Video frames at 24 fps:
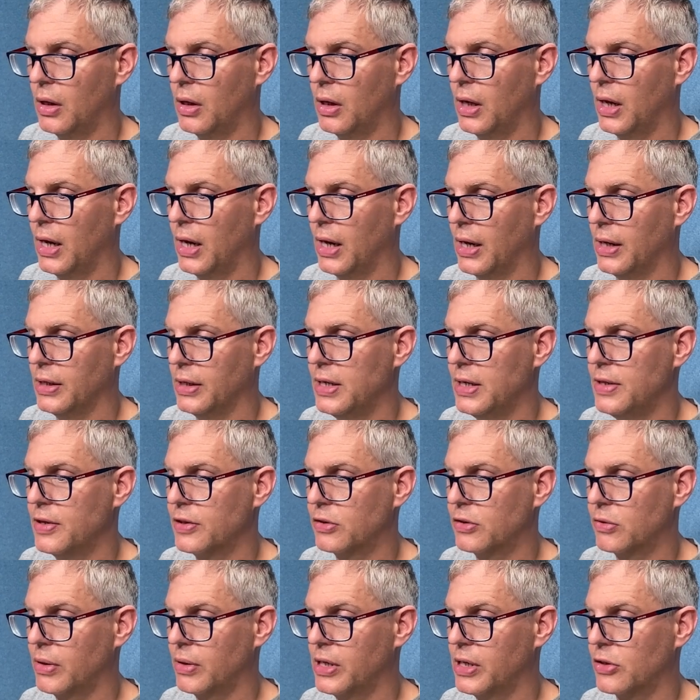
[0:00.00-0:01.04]
And in the
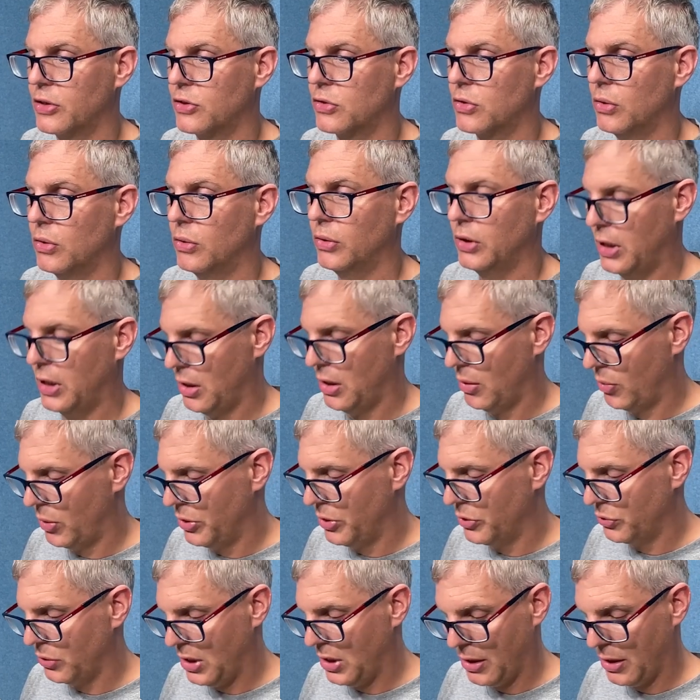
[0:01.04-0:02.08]
standard stroke, I
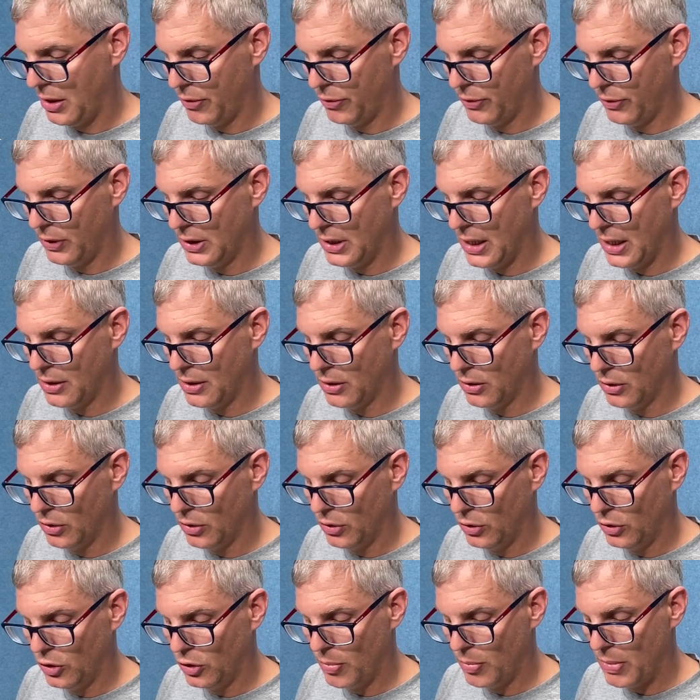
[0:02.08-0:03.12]
want to have, again,
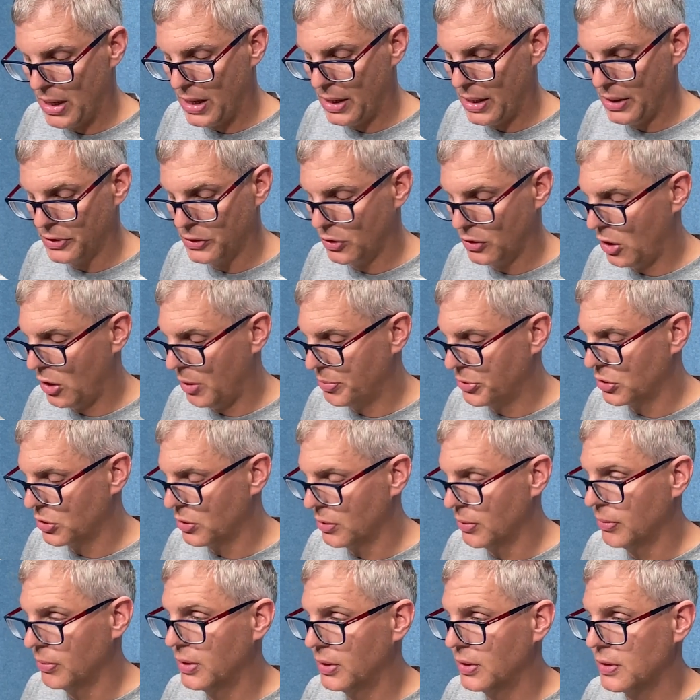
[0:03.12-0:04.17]
Command
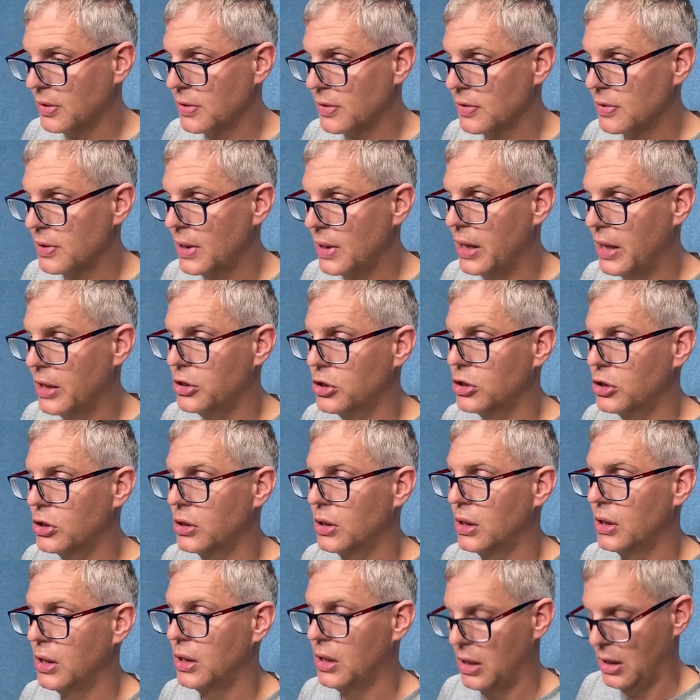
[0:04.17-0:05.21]
Option /
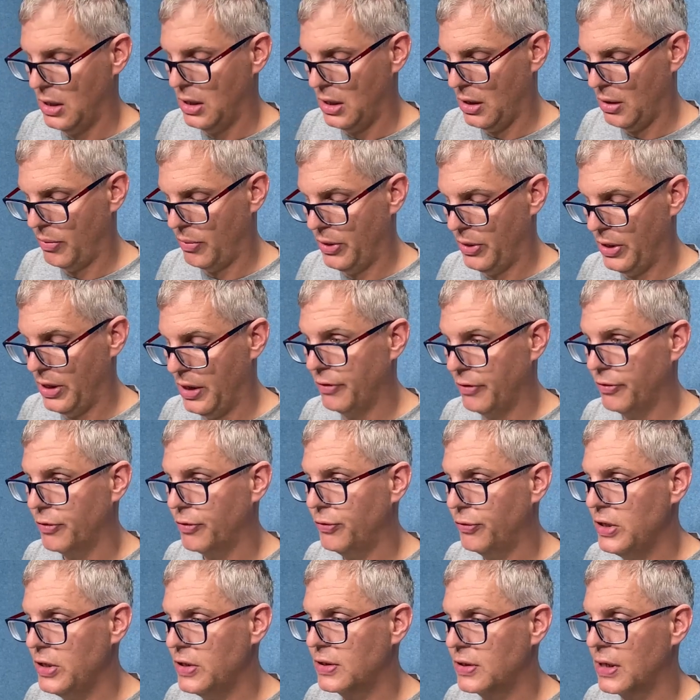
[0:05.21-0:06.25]
I want to have
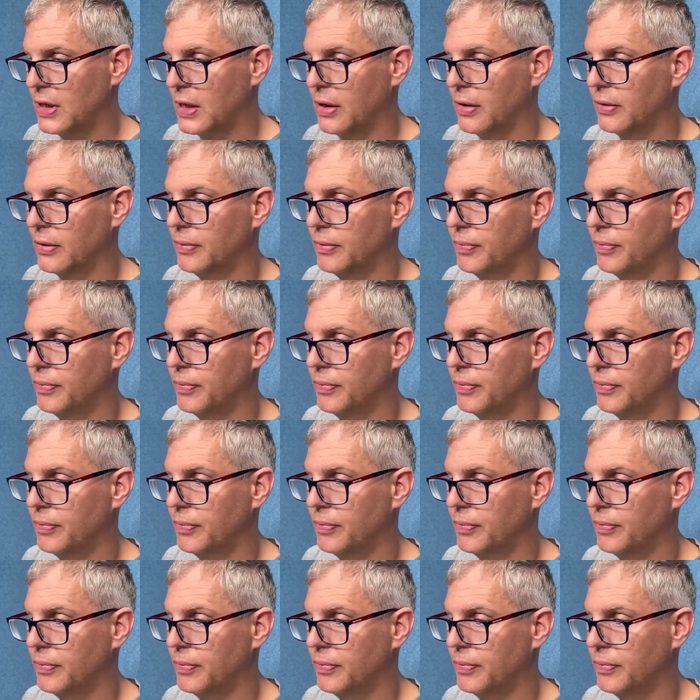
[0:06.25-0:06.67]
freestyle.